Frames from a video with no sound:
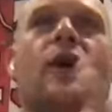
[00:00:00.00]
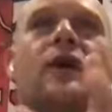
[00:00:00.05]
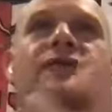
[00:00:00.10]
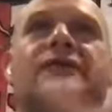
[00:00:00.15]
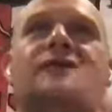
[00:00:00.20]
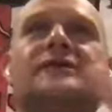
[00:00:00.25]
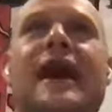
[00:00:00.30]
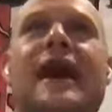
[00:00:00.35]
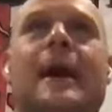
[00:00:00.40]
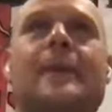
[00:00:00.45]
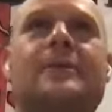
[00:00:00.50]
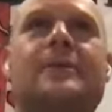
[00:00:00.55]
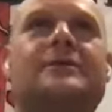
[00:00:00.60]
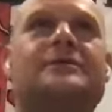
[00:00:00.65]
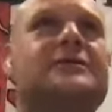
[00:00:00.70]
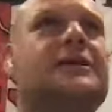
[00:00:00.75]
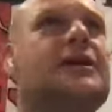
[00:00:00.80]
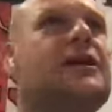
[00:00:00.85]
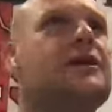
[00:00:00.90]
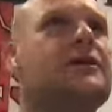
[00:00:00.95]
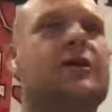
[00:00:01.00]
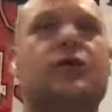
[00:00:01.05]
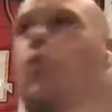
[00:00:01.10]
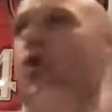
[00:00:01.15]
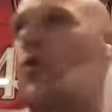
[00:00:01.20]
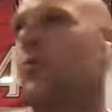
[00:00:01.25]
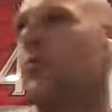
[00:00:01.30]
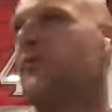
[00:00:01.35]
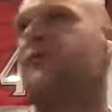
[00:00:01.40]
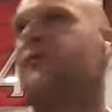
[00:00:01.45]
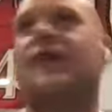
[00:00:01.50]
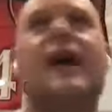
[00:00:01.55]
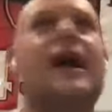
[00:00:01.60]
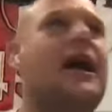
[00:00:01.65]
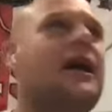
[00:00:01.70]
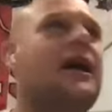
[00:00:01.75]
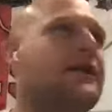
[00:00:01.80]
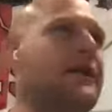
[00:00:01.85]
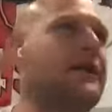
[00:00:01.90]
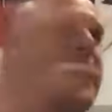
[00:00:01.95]
if this happens the corporate
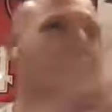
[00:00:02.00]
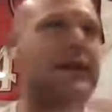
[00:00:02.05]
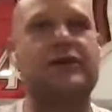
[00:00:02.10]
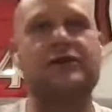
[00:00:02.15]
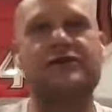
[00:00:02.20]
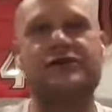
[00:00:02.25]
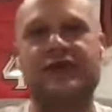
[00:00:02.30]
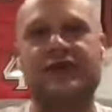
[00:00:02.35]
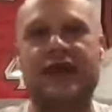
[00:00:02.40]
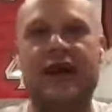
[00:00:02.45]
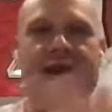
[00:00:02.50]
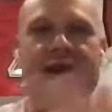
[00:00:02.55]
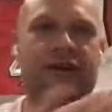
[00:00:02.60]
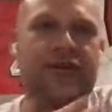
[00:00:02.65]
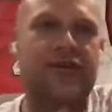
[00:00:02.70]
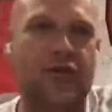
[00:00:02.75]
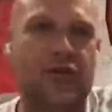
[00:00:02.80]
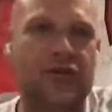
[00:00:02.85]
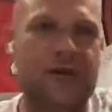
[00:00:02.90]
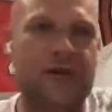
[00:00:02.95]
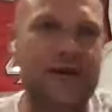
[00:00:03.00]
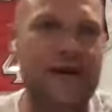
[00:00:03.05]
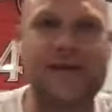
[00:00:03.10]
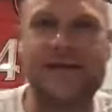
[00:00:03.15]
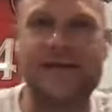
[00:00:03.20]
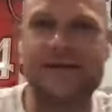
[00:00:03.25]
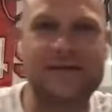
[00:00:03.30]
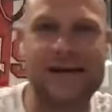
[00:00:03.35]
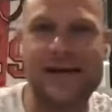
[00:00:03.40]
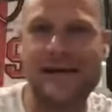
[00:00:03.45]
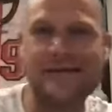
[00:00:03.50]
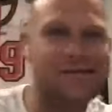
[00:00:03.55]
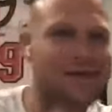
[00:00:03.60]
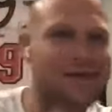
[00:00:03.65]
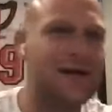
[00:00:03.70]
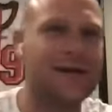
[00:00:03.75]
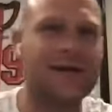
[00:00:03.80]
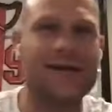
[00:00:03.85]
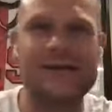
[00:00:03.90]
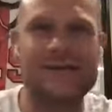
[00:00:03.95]
veil and llc i need 13 llcs
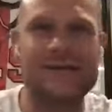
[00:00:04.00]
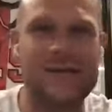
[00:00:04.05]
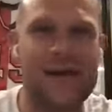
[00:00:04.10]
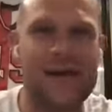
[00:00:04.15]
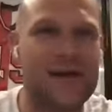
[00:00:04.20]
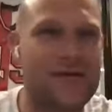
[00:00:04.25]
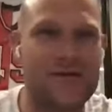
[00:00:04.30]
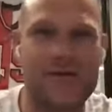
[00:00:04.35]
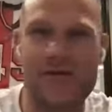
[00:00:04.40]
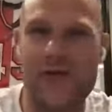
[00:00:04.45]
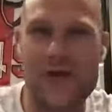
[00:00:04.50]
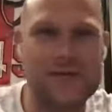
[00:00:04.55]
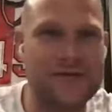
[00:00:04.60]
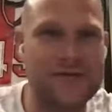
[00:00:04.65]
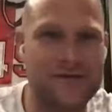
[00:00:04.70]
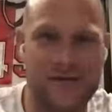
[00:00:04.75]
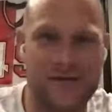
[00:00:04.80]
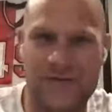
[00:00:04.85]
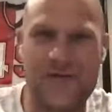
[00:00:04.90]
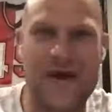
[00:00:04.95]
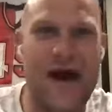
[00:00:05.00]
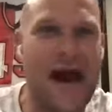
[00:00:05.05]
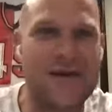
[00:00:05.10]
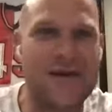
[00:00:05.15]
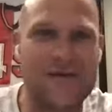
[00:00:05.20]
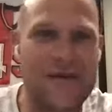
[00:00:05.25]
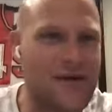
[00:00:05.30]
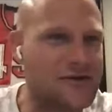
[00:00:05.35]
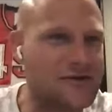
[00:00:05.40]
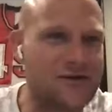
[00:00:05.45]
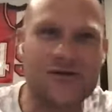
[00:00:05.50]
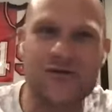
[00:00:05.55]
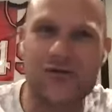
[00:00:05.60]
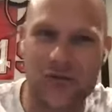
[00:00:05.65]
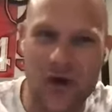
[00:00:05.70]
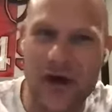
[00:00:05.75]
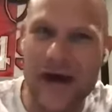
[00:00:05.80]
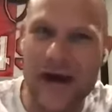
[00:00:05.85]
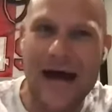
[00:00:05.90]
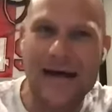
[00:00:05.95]
listen, the first five years, just
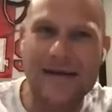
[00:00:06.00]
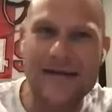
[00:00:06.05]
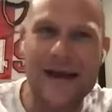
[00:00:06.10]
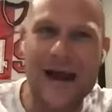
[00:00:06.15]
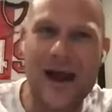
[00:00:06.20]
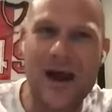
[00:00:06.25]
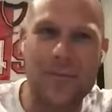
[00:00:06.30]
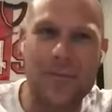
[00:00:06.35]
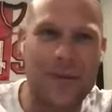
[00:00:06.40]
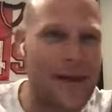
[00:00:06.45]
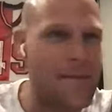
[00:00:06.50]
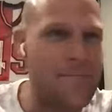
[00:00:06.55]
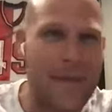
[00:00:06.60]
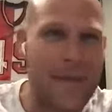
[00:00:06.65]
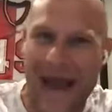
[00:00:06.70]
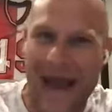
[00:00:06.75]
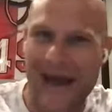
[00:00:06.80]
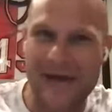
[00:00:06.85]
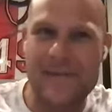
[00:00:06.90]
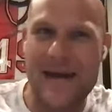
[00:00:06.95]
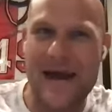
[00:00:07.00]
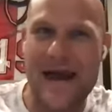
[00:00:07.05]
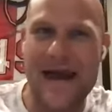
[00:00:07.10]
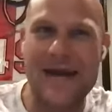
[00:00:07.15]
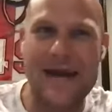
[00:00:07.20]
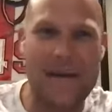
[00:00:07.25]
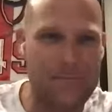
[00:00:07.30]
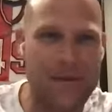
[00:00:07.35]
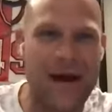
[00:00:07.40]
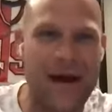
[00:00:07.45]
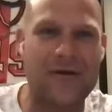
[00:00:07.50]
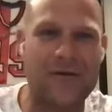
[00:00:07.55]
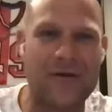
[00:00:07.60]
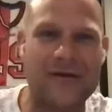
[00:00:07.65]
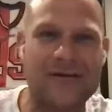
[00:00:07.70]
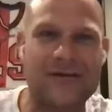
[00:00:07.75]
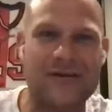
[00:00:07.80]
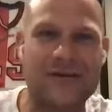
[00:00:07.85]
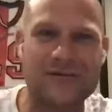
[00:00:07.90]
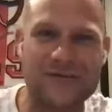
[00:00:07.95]
run out there, be a madman sure. and buy
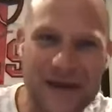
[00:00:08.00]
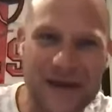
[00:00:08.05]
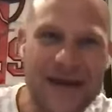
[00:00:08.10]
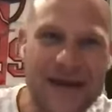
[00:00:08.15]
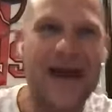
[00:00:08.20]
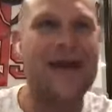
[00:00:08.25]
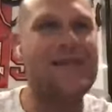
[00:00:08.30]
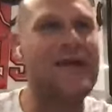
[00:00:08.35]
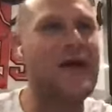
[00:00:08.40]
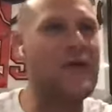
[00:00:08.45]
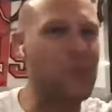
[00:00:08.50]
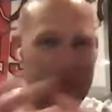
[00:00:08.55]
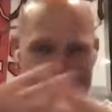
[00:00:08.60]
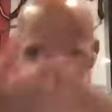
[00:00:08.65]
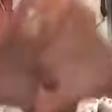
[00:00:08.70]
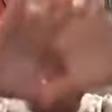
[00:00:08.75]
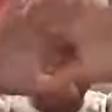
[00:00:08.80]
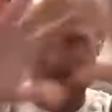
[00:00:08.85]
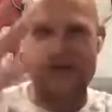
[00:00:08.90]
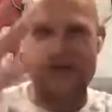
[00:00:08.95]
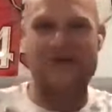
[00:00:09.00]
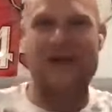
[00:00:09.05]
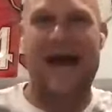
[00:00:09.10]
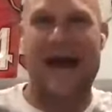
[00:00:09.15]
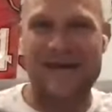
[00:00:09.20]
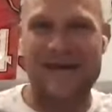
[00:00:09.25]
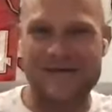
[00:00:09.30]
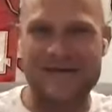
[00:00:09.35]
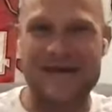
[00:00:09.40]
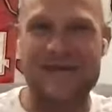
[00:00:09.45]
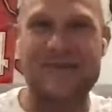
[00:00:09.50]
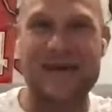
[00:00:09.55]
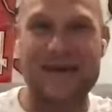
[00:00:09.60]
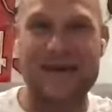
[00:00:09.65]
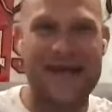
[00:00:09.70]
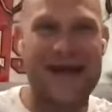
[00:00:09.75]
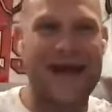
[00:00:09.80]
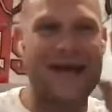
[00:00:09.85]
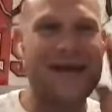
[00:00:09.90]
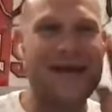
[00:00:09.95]
rentals. And then once you start to have something
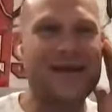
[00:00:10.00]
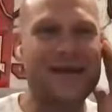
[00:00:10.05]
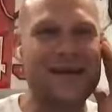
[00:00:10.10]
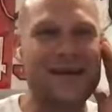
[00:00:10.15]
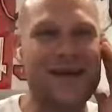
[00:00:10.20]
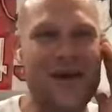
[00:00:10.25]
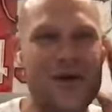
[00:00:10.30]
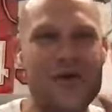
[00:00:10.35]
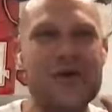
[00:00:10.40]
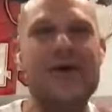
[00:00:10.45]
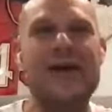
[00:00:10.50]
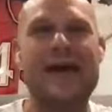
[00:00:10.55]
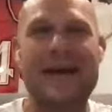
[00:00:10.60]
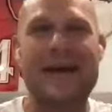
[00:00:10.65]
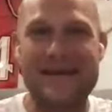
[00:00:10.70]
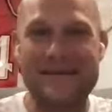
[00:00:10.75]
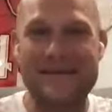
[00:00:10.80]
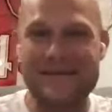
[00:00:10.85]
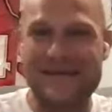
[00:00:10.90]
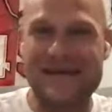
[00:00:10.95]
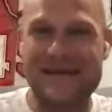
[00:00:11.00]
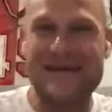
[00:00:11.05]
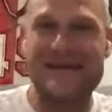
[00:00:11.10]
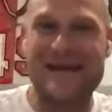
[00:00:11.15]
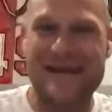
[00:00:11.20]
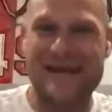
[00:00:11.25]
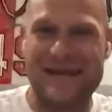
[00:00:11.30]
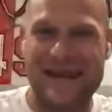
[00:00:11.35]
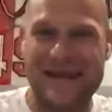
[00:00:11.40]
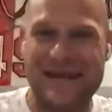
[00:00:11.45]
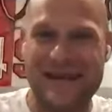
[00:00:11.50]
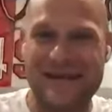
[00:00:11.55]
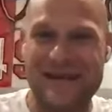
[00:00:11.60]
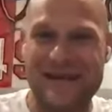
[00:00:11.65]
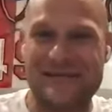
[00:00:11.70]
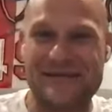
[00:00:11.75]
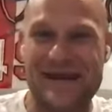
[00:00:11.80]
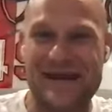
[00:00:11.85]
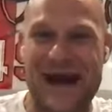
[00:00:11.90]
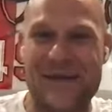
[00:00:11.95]
that, you know, is that th-
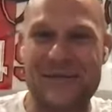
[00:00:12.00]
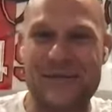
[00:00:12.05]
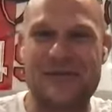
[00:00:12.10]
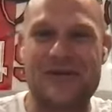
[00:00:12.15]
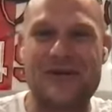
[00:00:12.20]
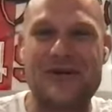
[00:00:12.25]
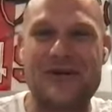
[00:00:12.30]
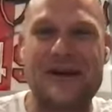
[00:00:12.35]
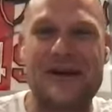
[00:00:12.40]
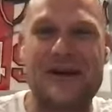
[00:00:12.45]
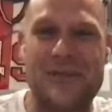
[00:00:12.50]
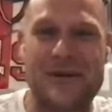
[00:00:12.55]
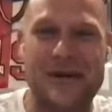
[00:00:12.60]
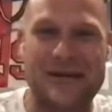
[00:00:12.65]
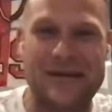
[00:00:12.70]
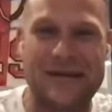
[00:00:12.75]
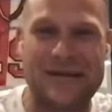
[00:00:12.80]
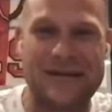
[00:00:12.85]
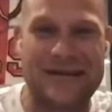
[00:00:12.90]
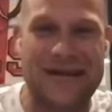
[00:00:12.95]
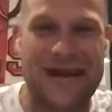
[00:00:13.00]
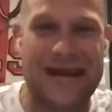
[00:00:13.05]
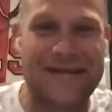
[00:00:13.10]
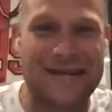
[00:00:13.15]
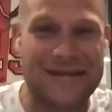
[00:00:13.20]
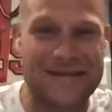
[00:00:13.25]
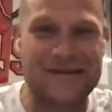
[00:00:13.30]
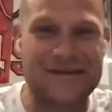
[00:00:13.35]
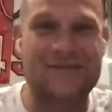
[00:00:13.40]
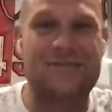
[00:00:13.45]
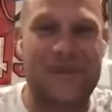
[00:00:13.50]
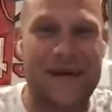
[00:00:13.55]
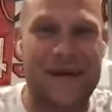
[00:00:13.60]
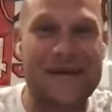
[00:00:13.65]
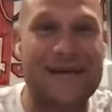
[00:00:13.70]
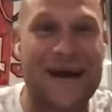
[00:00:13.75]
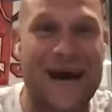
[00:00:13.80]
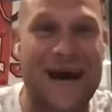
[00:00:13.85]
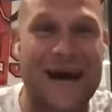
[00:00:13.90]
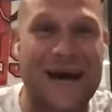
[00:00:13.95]
there's an opportunity to be that this is big
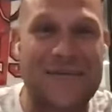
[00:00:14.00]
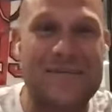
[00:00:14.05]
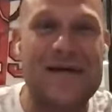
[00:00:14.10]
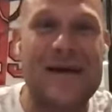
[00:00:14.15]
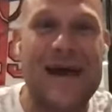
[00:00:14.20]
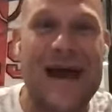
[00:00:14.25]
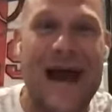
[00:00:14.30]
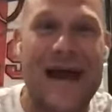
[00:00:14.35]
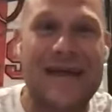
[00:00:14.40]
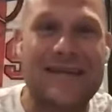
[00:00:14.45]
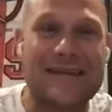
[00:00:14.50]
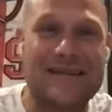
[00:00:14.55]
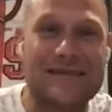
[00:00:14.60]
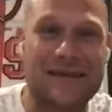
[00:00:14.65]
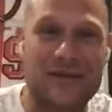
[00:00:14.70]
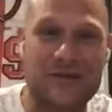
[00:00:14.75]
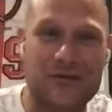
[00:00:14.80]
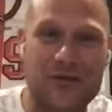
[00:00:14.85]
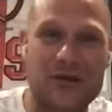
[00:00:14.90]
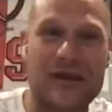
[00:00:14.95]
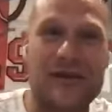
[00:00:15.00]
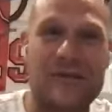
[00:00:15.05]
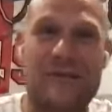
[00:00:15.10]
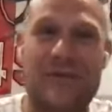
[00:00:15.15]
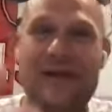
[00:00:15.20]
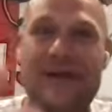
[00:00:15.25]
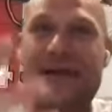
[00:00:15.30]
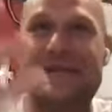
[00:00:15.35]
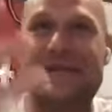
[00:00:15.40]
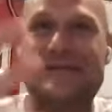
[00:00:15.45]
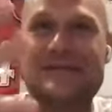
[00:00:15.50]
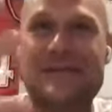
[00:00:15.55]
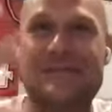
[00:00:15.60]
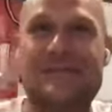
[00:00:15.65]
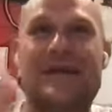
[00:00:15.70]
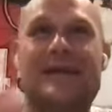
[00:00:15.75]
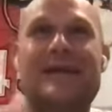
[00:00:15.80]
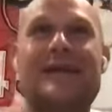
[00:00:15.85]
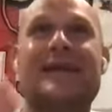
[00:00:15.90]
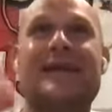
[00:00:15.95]
time and this could really be
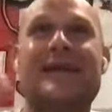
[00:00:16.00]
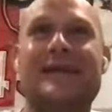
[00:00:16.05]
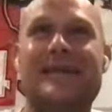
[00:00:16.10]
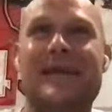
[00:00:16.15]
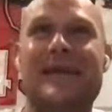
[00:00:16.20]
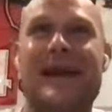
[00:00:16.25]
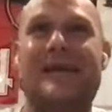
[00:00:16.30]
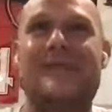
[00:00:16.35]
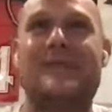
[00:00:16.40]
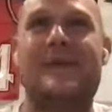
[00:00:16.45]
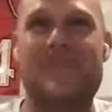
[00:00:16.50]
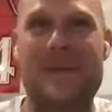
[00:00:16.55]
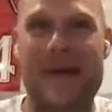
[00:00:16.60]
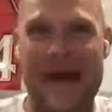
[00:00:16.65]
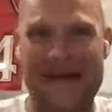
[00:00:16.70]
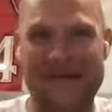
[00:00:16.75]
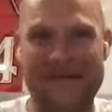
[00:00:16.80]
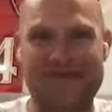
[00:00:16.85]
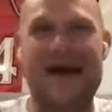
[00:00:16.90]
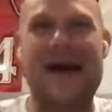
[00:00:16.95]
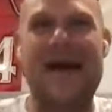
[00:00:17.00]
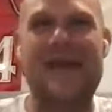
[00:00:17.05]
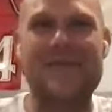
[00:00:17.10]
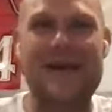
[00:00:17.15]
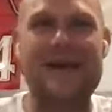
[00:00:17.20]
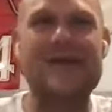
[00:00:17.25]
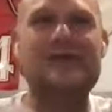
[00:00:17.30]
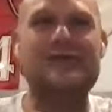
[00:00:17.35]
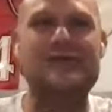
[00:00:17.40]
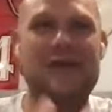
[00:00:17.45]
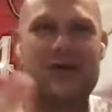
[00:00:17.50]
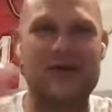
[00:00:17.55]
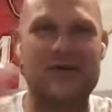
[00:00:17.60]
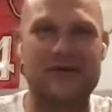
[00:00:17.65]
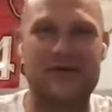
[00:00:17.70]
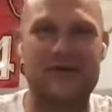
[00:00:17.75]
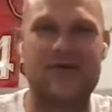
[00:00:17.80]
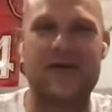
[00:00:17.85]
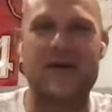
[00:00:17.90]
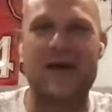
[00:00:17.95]
something that could be passed on, then you start to
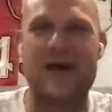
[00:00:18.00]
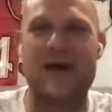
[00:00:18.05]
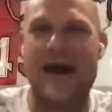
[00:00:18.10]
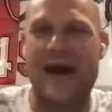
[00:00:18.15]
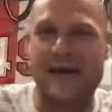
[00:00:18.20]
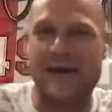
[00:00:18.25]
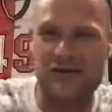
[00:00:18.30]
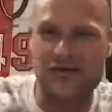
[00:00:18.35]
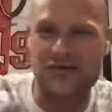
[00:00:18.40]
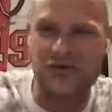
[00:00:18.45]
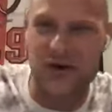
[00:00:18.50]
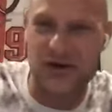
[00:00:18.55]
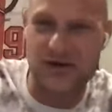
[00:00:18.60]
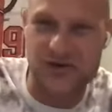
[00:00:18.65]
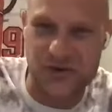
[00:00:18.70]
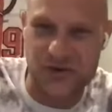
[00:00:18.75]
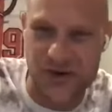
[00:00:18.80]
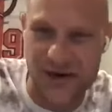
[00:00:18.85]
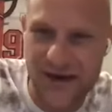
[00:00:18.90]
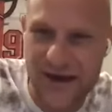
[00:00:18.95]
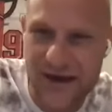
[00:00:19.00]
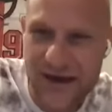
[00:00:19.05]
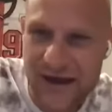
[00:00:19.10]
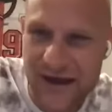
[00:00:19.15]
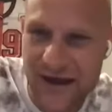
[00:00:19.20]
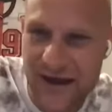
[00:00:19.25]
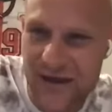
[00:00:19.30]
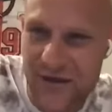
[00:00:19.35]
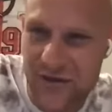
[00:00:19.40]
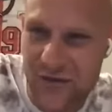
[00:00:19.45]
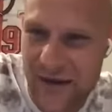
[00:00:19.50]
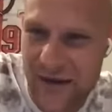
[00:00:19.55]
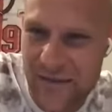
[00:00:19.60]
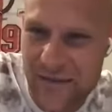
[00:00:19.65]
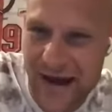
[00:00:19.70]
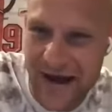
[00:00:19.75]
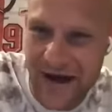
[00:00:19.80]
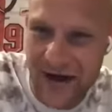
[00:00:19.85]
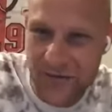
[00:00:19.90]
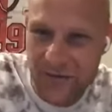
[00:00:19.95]
figure out how to structure it in the right
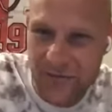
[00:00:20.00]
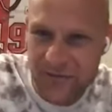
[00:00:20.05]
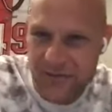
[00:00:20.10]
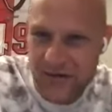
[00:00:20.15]
manner.